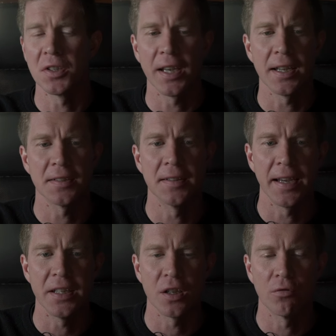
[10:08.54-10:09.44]
and gets the
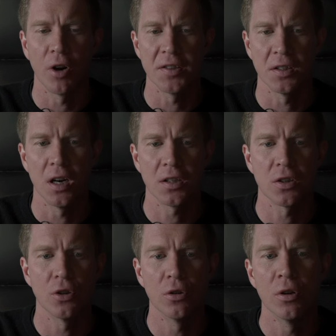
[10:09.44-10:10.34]
data and writes an
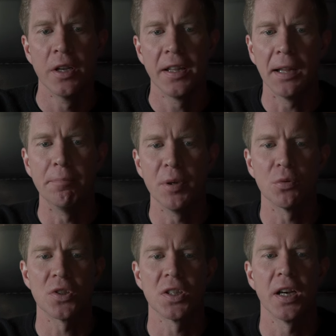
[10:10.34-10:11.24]
article, then
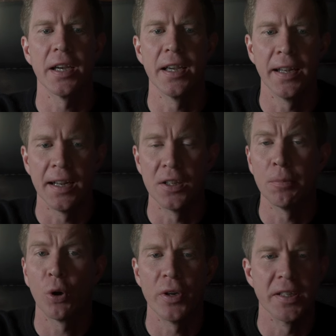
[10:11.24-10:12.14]
builds site, and then it
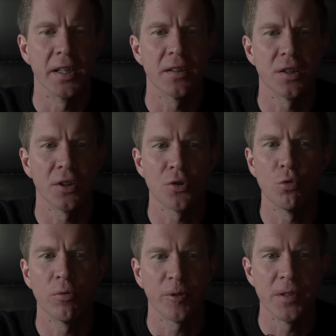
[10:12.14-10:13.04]
deploys it. So it does
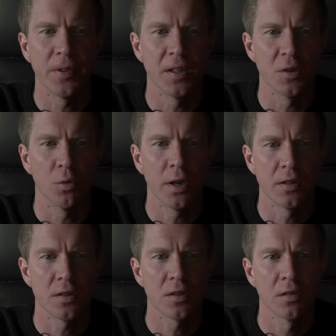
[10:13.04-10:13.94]
all three things at
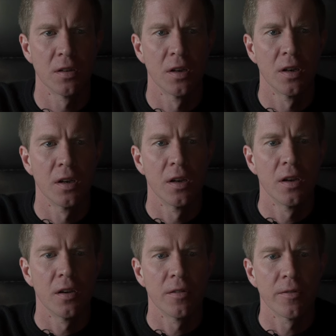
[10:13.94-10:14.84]
once.
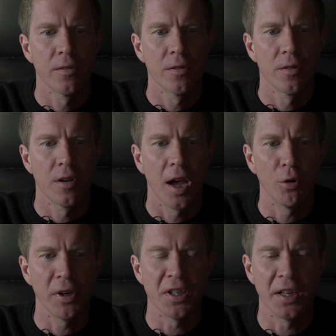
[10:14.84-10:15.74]
And
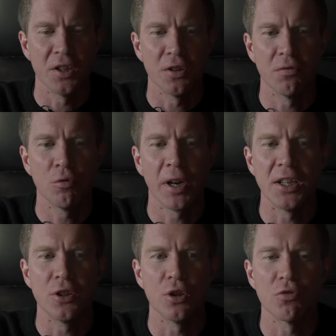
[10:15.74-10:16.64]
all I need
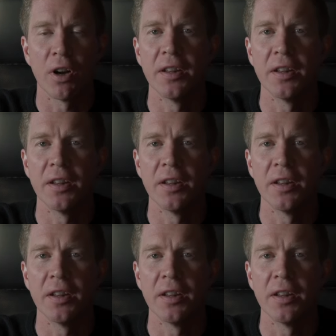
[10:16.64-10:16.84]
to do to run